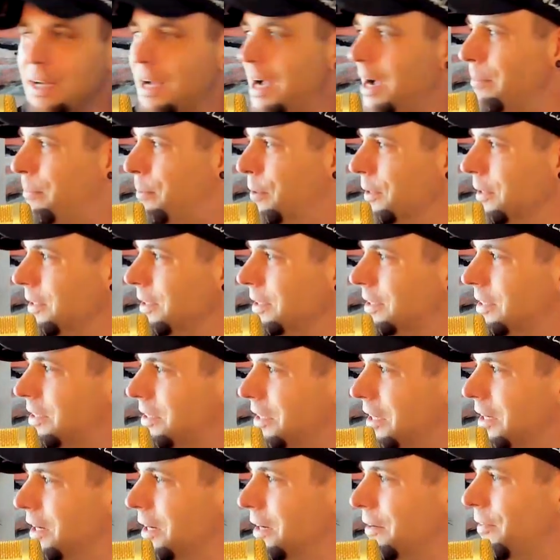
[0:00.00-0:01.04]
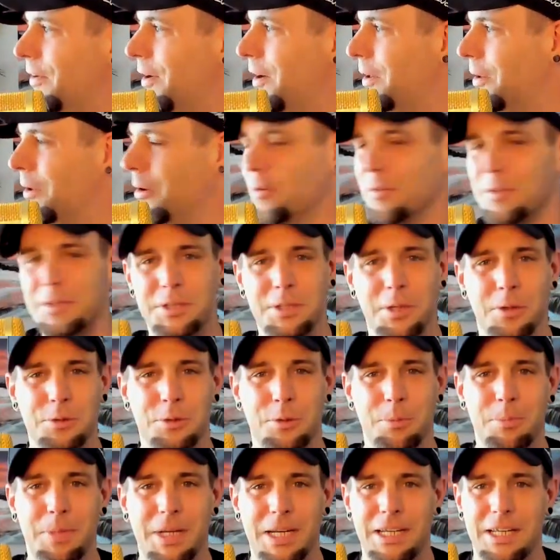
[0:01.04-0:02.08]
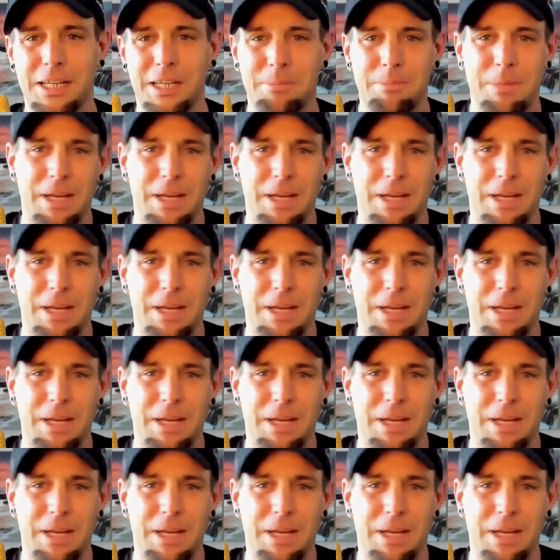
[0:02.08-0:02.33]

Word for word: I'm putting this stuff all over social media,